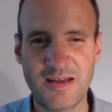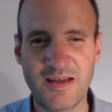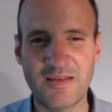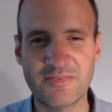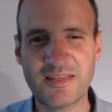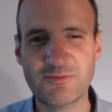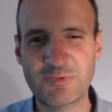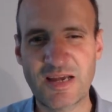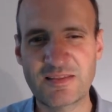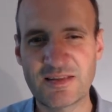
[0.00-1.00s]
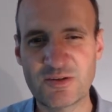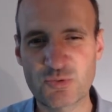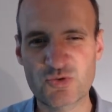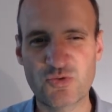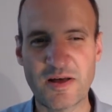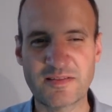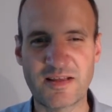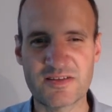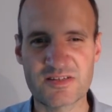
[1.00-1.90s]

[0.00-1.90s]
And that we can then use for analysis.